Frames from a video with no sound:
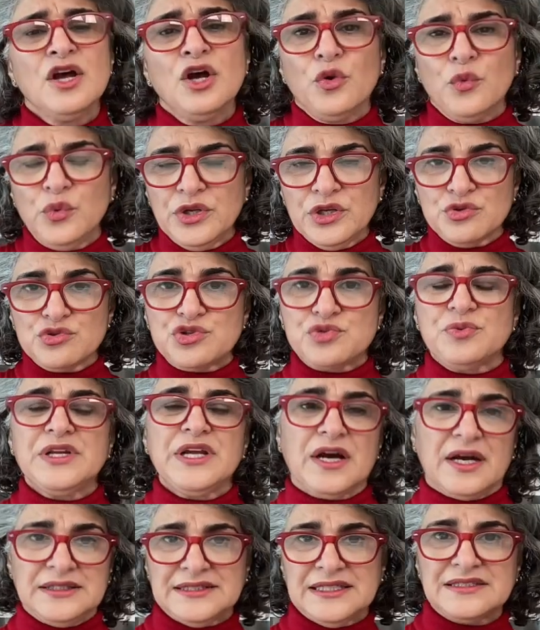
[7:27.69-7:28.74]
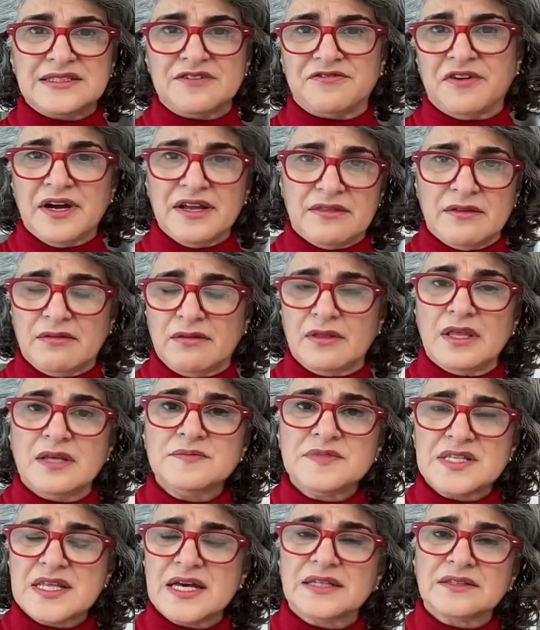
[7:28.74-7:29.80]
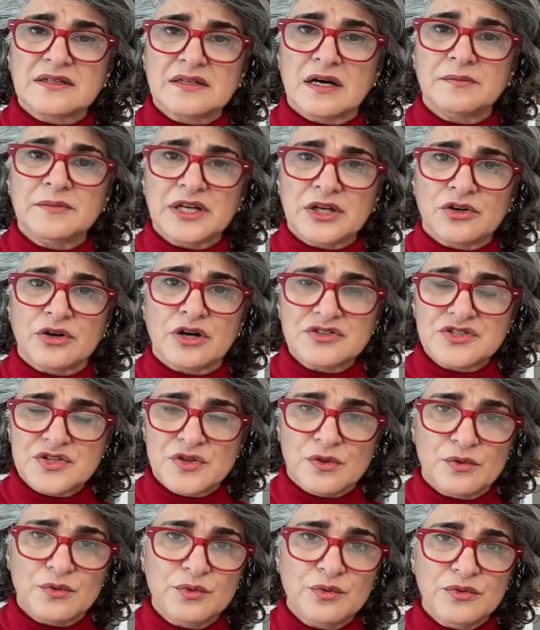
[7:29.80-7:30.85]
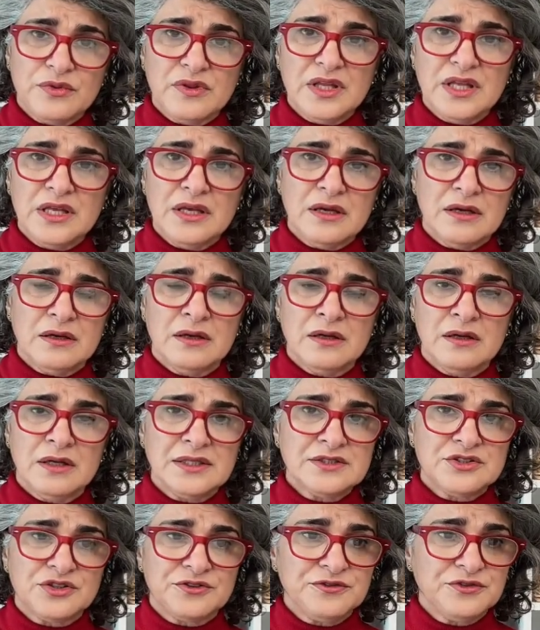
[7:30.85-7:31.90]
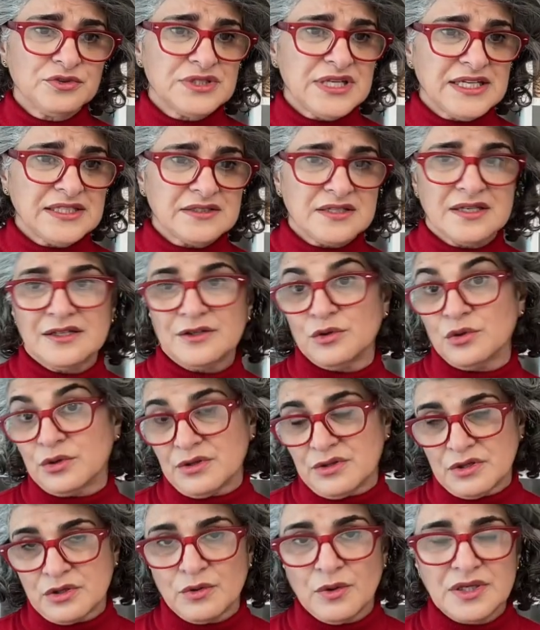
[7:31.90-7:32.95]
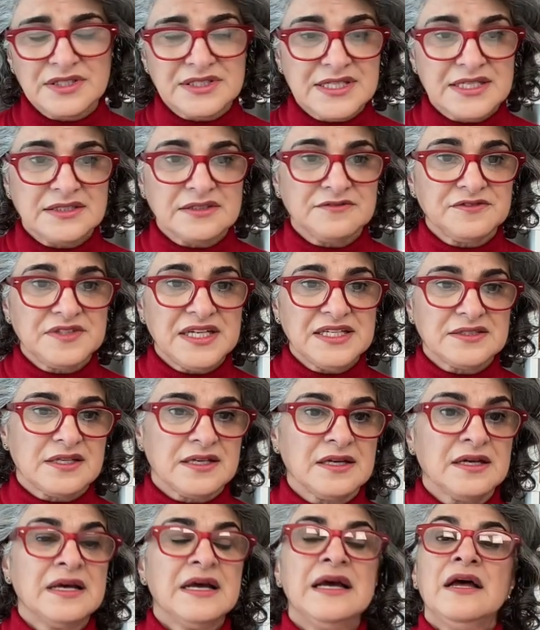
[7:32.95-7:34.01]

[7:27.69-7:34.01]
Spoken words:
We usually identify the themes that come across through the interview data or the qualitative data.